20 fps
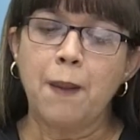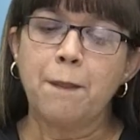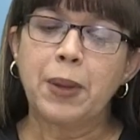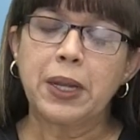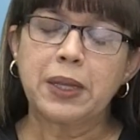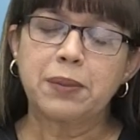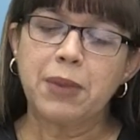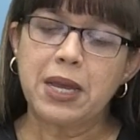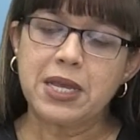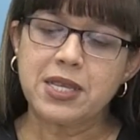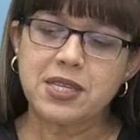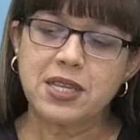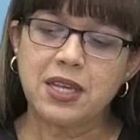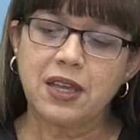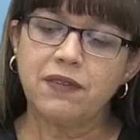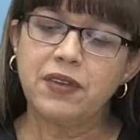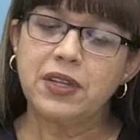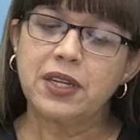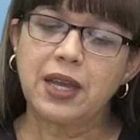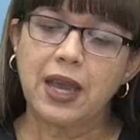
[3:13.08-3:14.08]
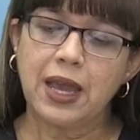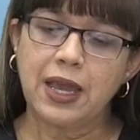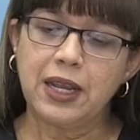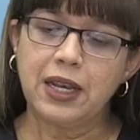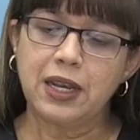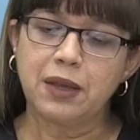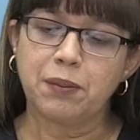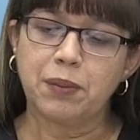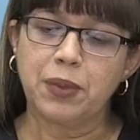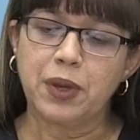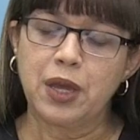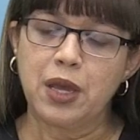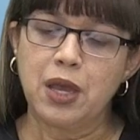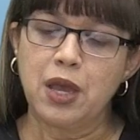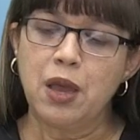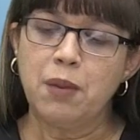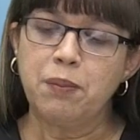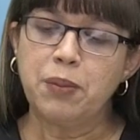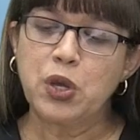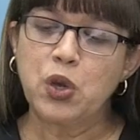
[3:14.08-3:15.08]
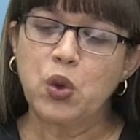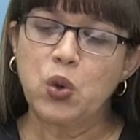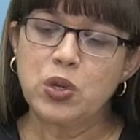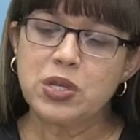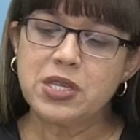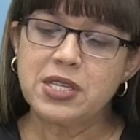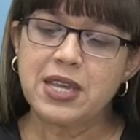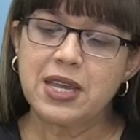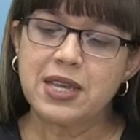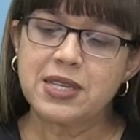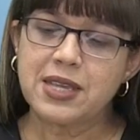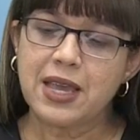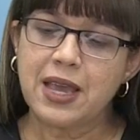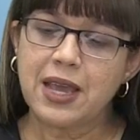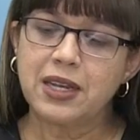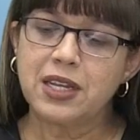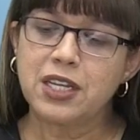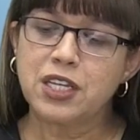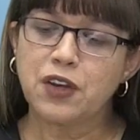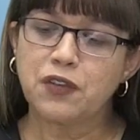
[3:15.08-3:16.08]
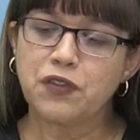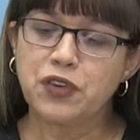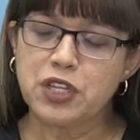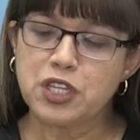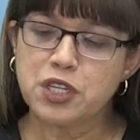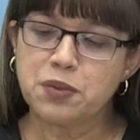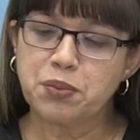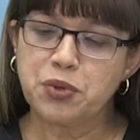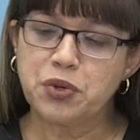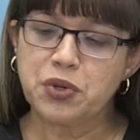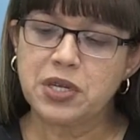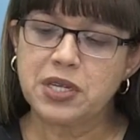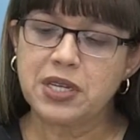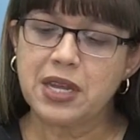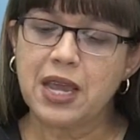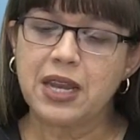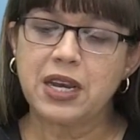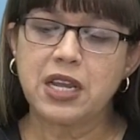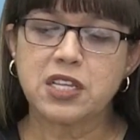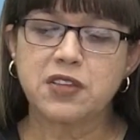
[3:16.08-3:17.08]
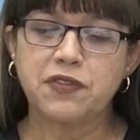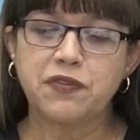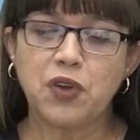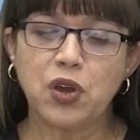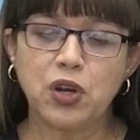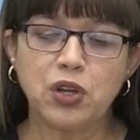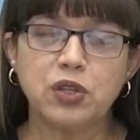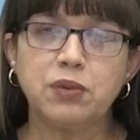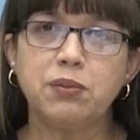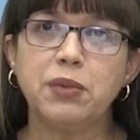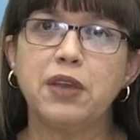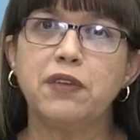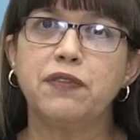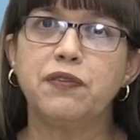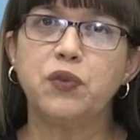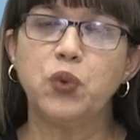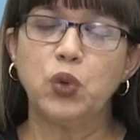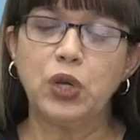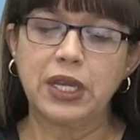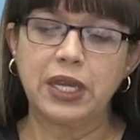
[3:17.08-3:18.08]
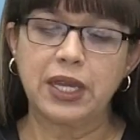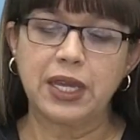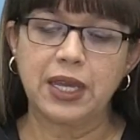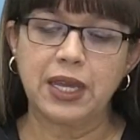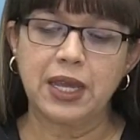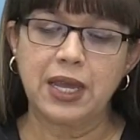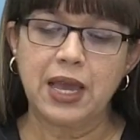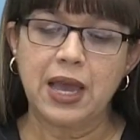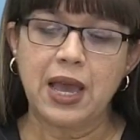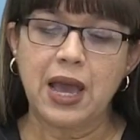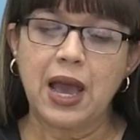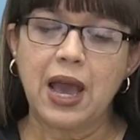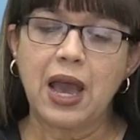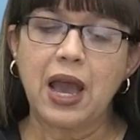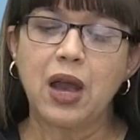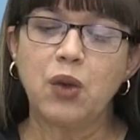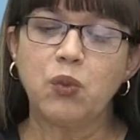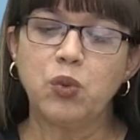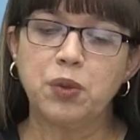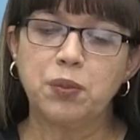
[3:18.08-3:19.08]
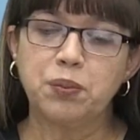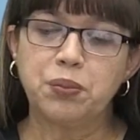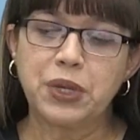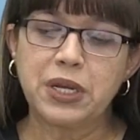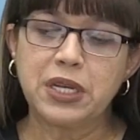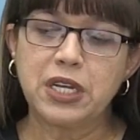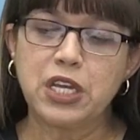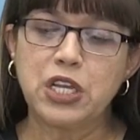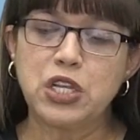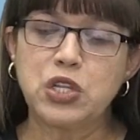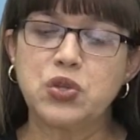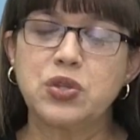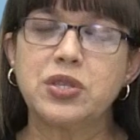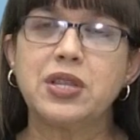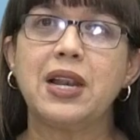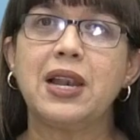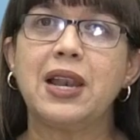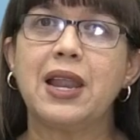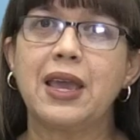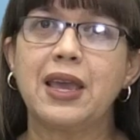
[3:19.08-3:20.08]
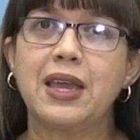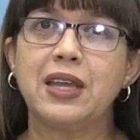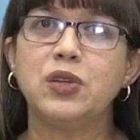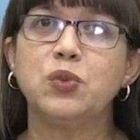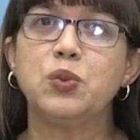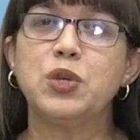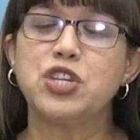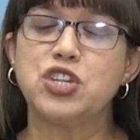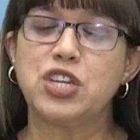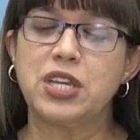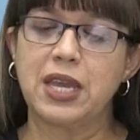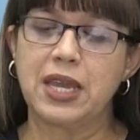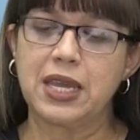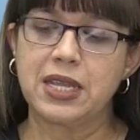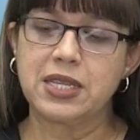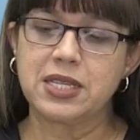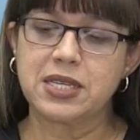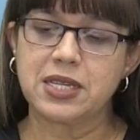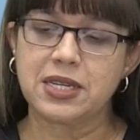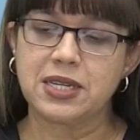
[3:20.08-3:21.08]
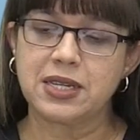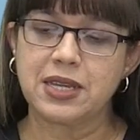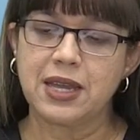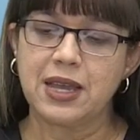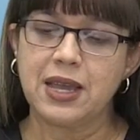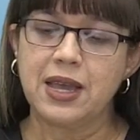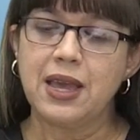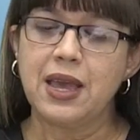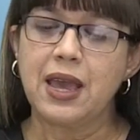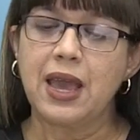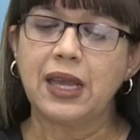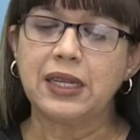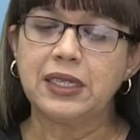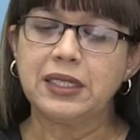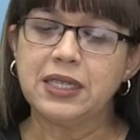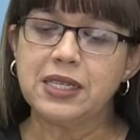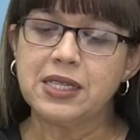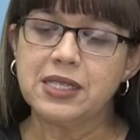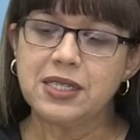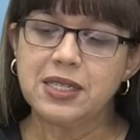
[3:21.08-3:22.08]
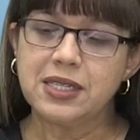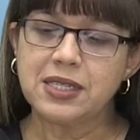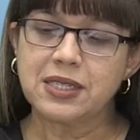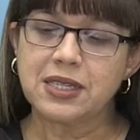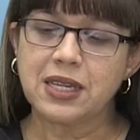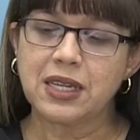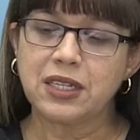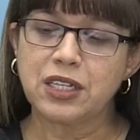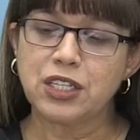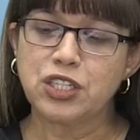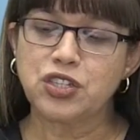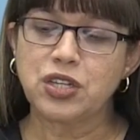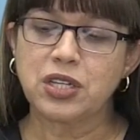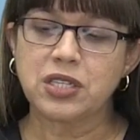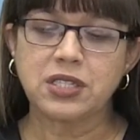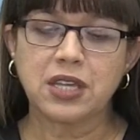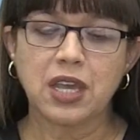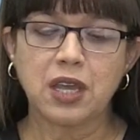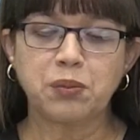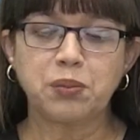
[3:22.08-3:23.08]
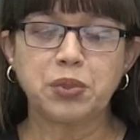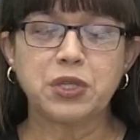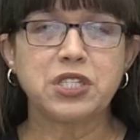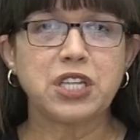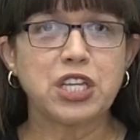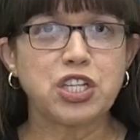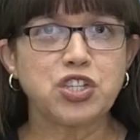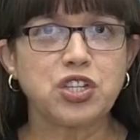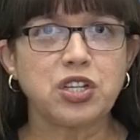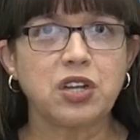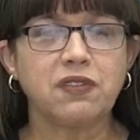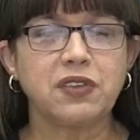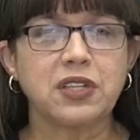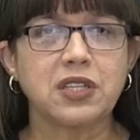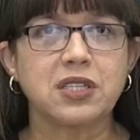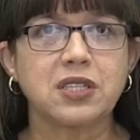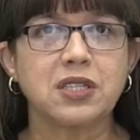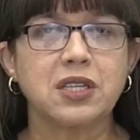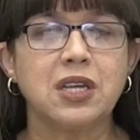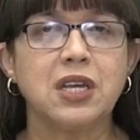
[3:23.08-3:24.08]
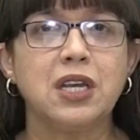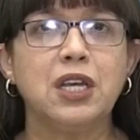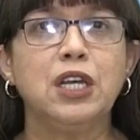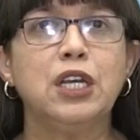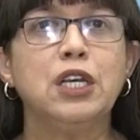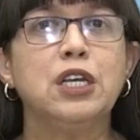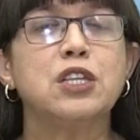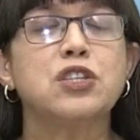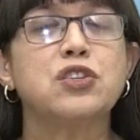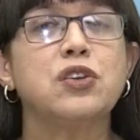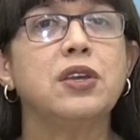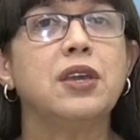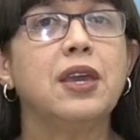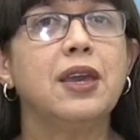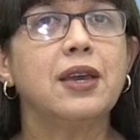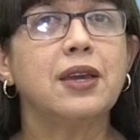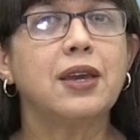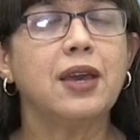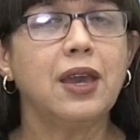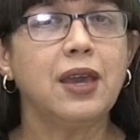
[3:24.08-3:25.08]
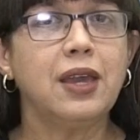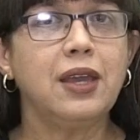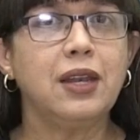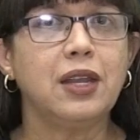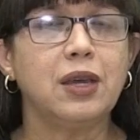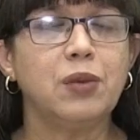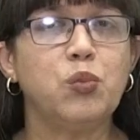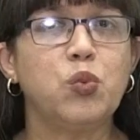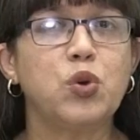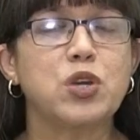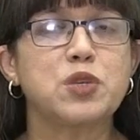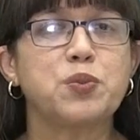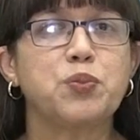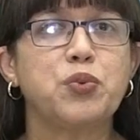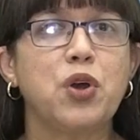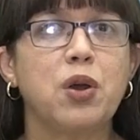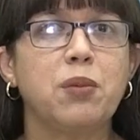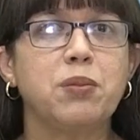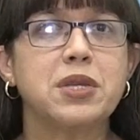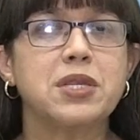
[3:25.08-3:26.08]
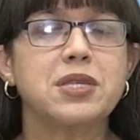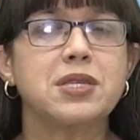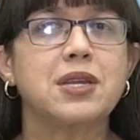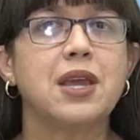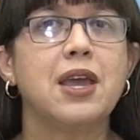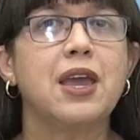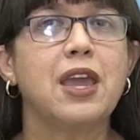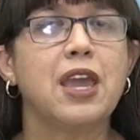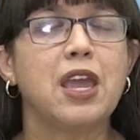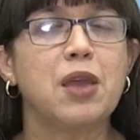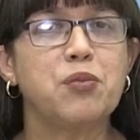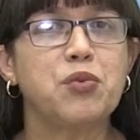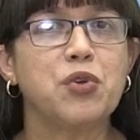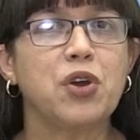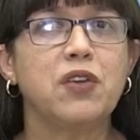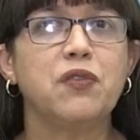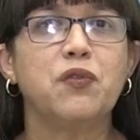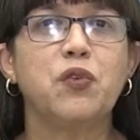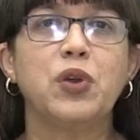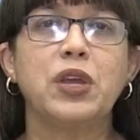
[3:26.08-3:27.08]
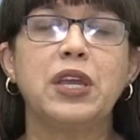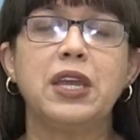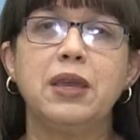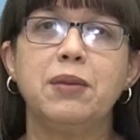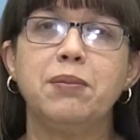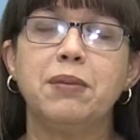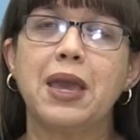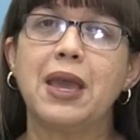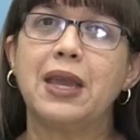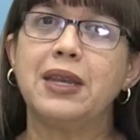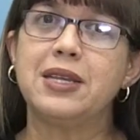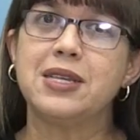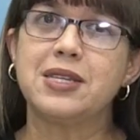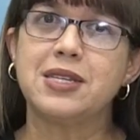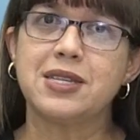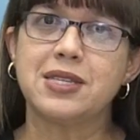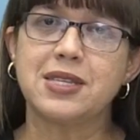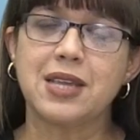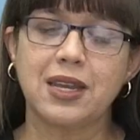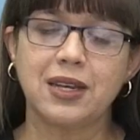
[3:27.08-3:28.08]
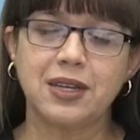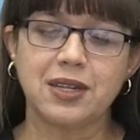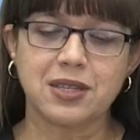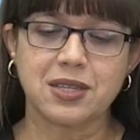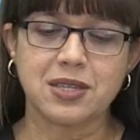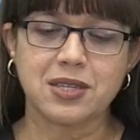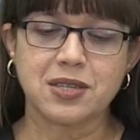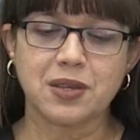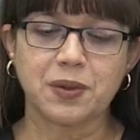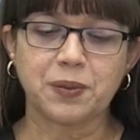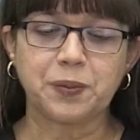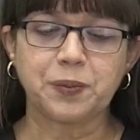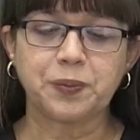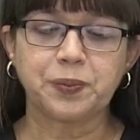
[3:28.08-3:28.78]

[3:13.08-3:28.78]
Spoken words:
"But my servant Caleb, because he has had a different spirit and has followed me fully, I will bring into the land which he entered, and his descendants shall take possession of it." So here Caleb was promised Hebron for him and his descendants.